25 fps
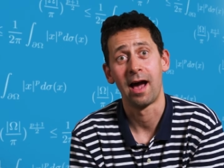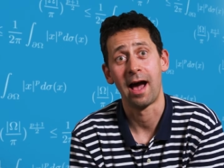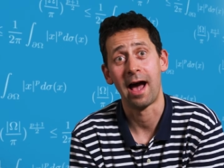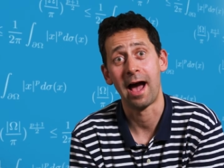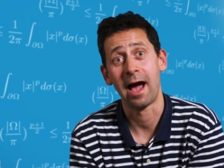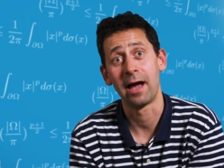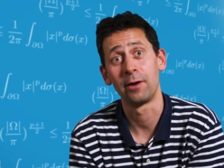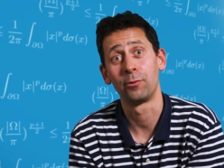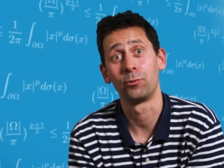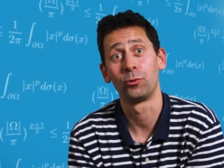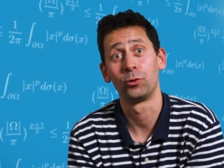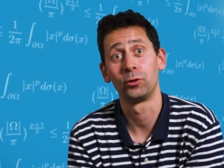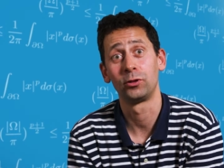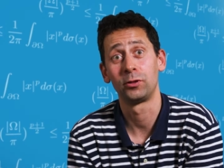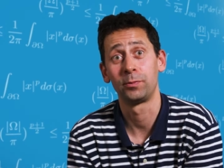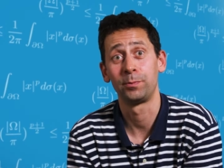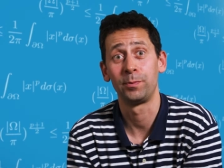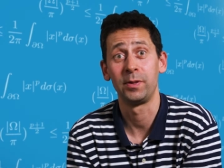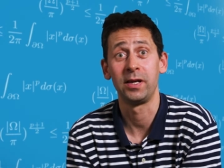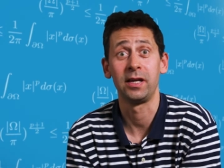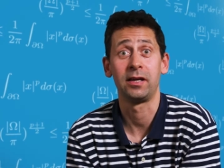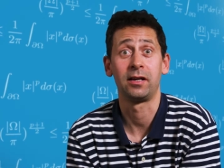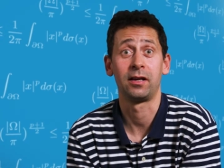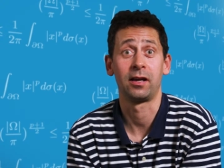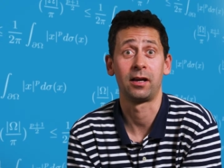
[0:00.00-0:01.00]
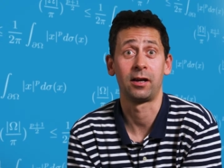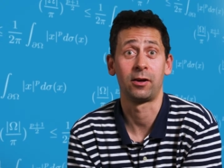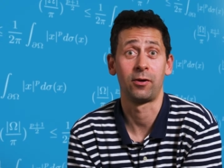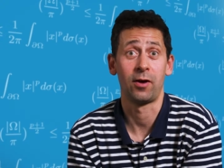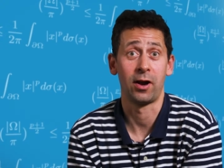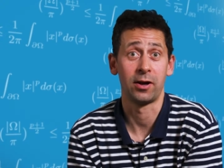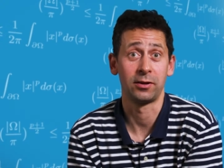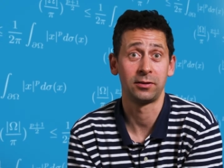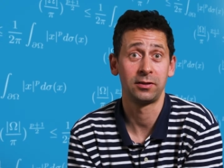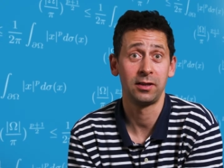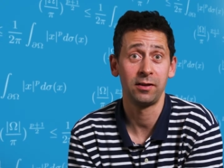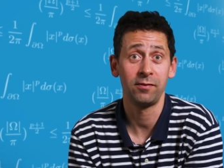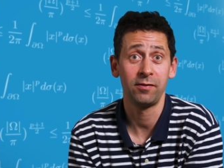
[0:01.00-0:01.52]
I would pick
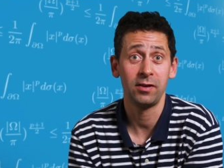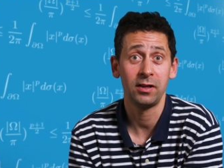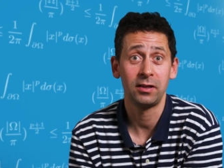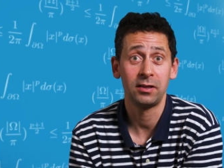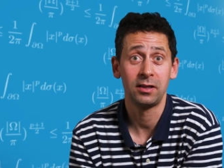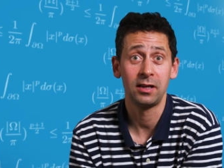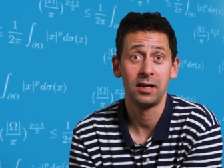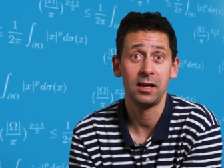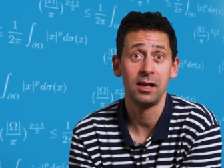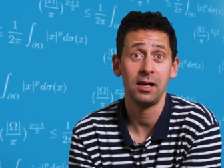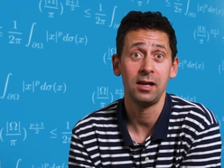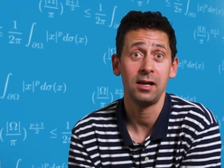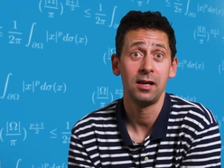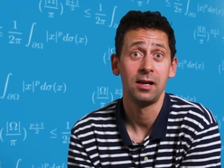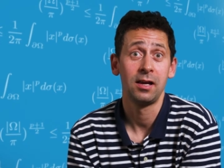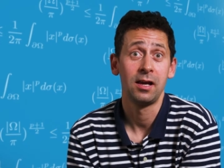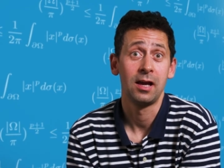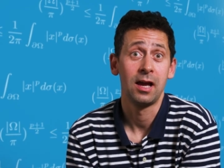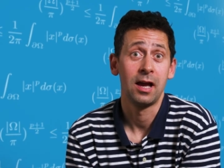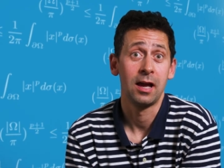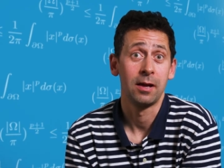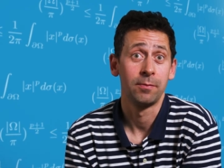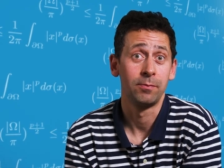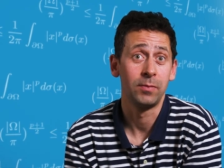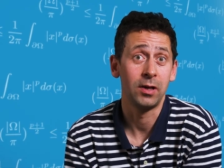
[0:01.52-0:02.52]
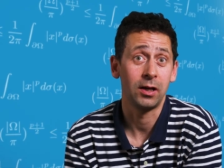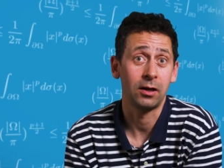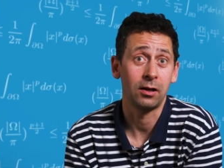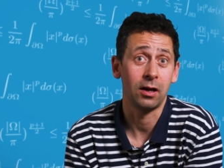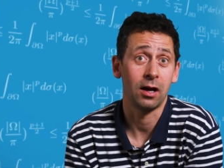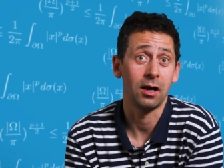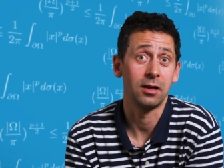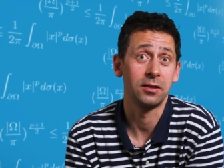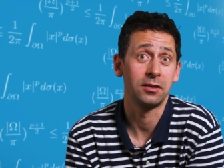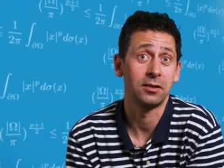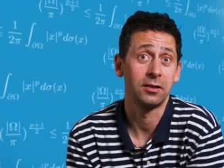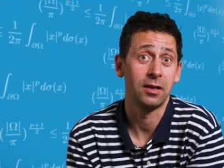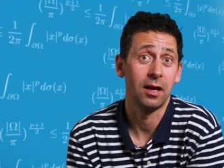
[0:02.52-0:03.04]
creativity
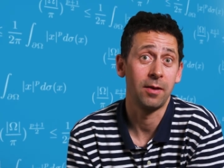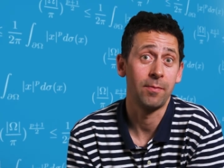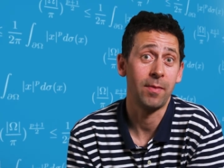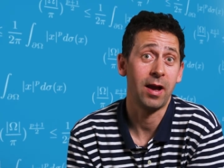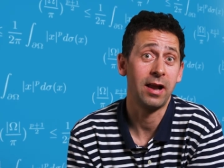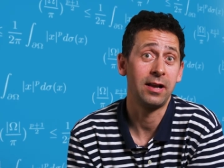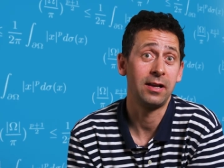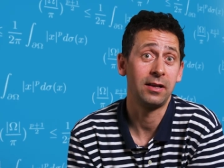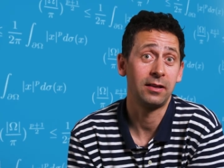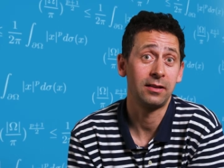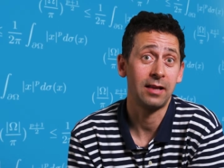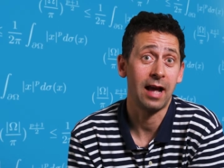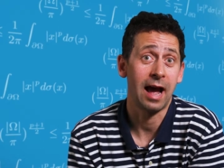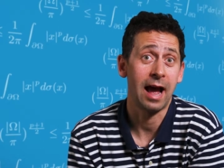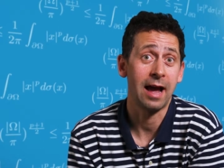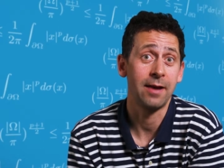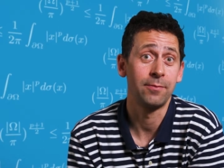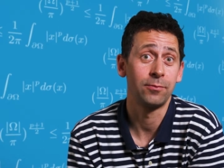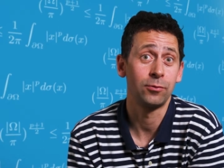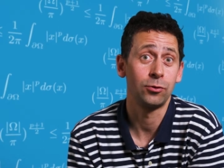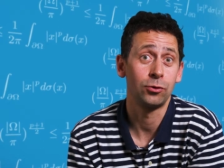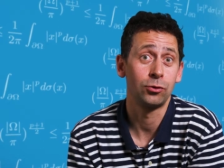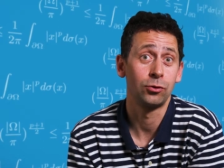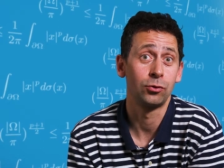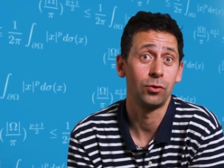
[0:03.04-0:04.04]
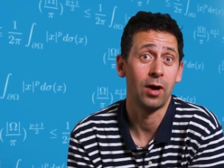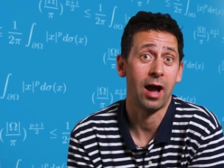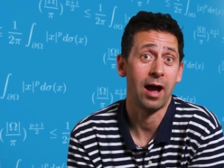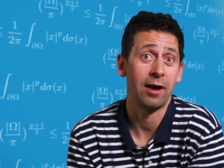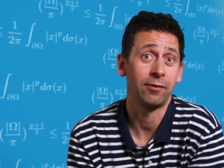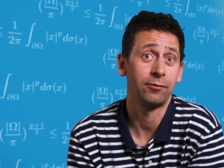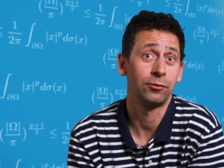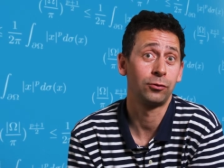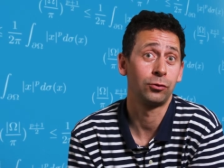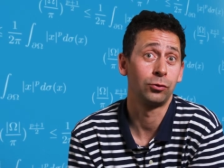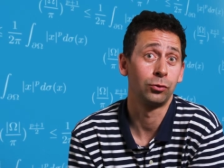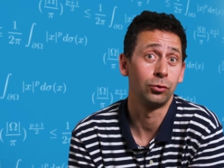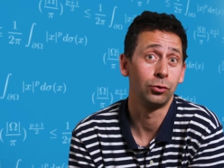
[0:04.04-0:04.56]
because uh, many times you
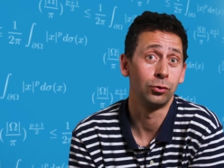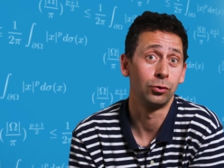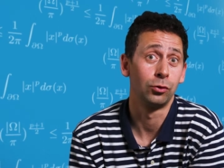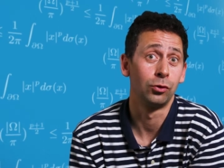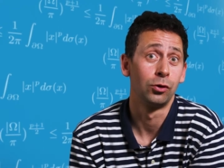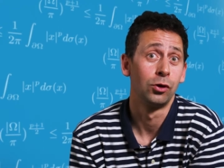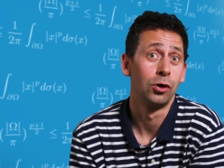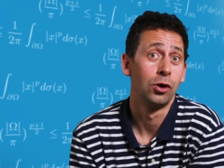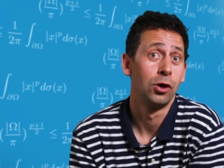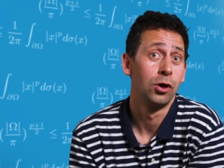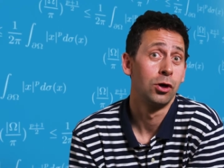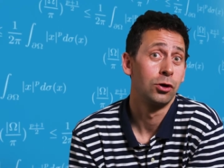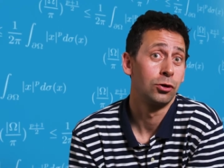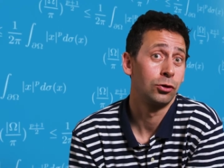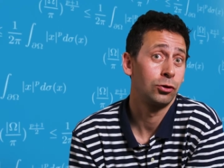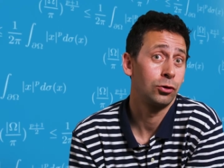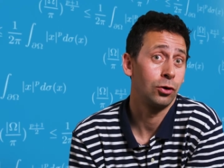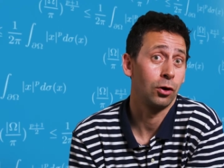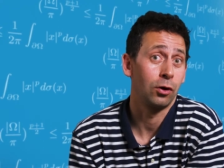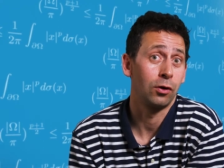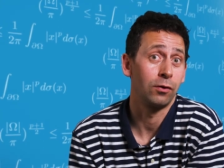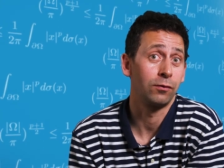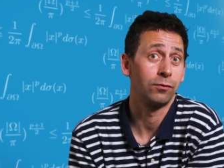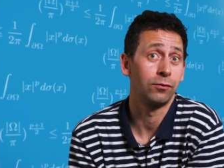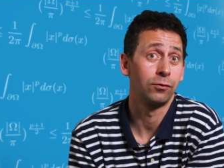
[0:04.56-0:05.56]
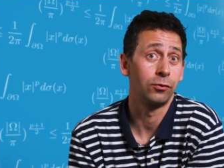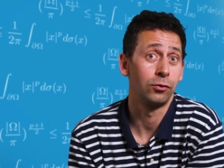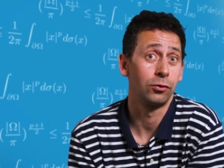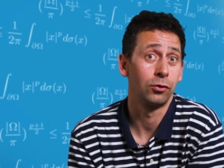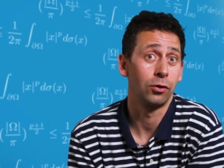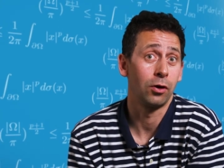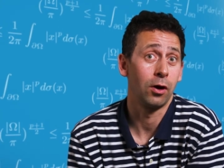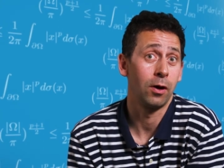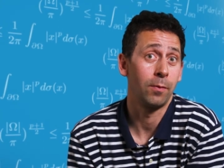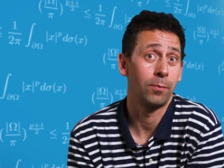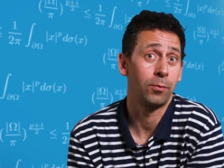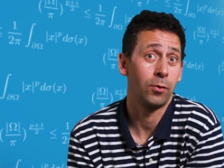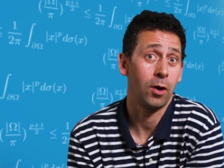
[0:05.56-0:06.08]
have to solve
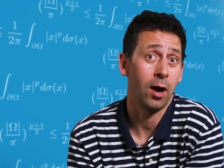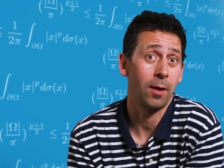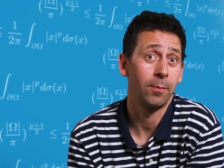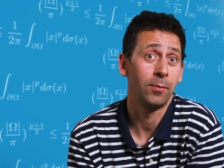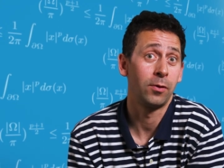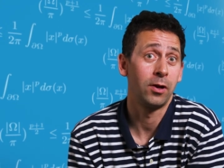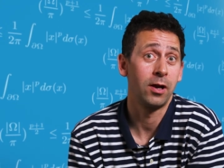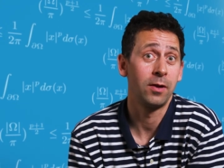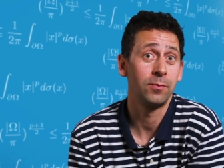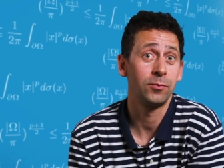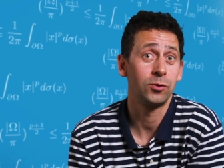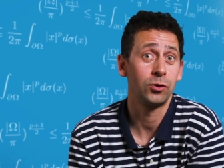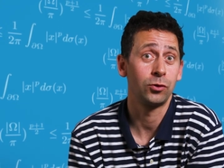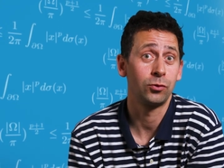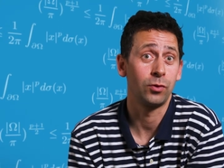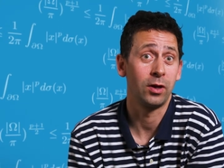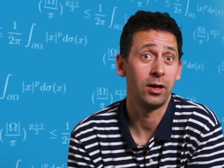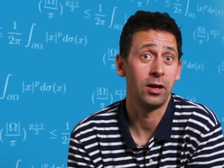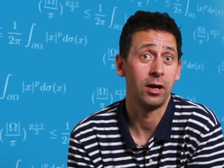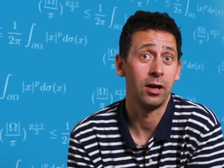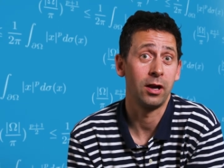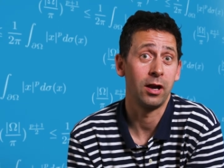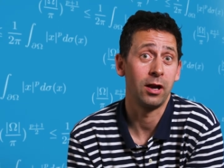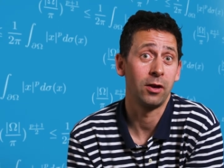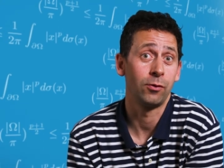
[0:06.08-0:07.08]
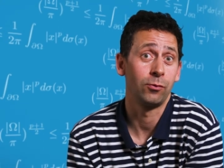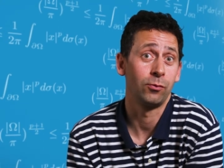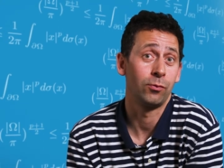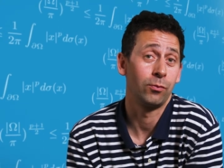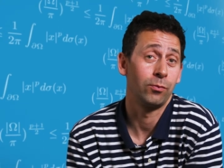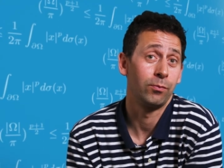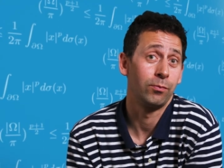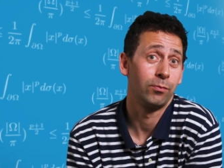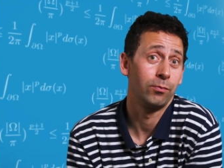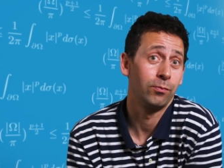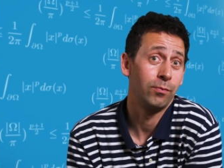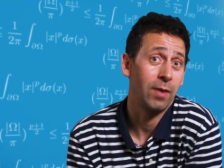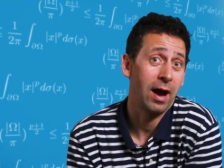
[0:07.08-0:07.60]
uh, problems a,
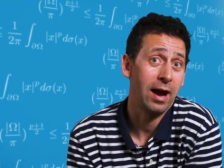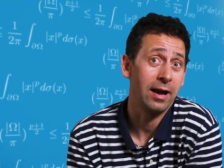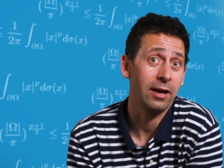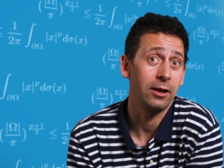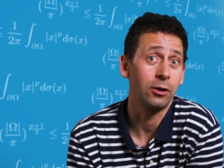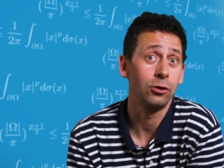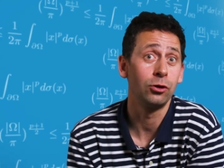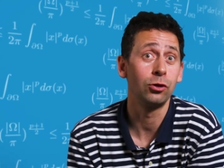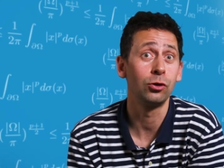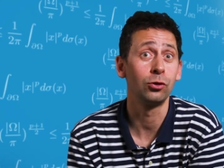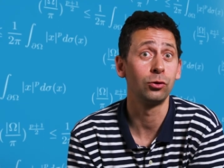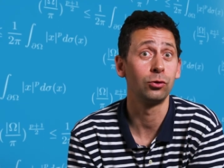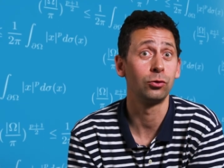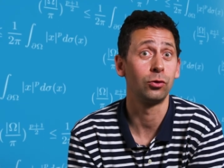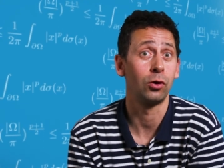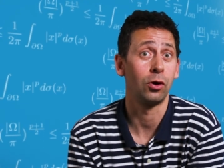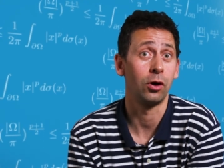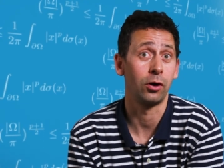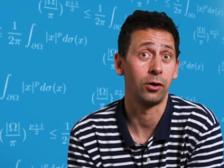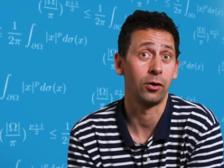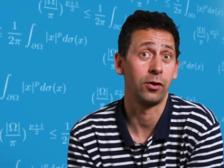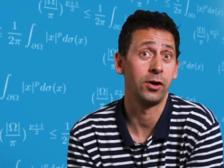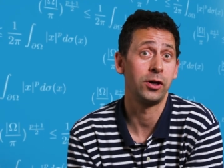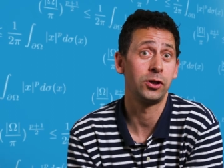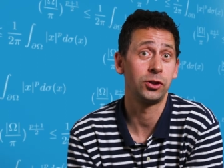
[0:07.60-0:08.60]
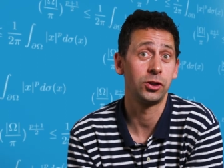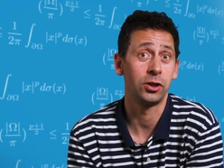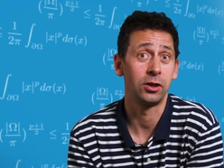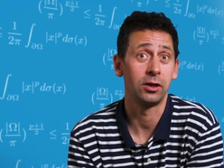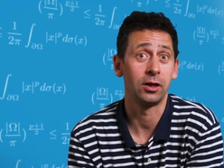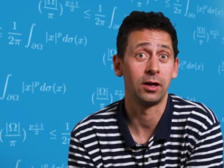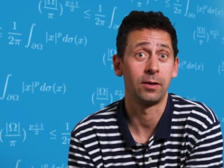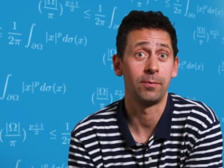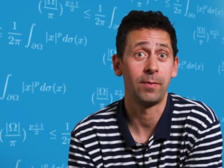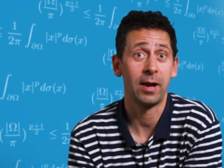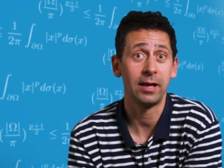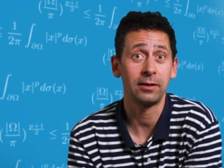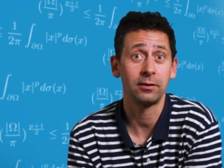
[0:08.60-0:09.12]
by a new or
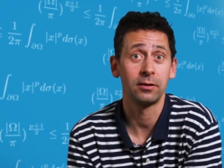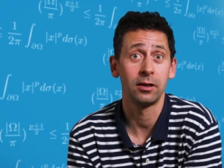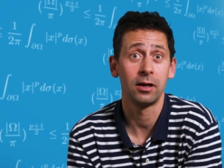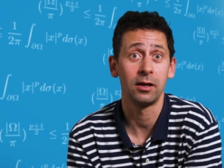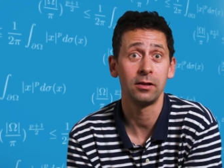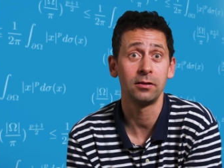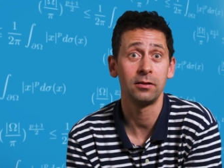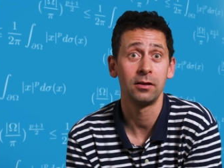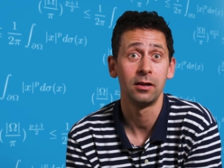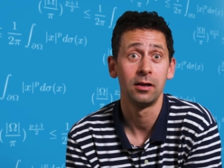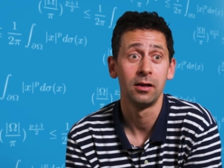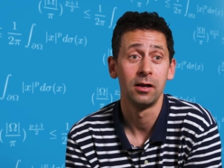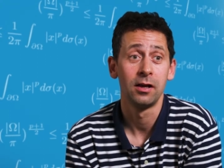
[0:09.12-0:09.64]
original method.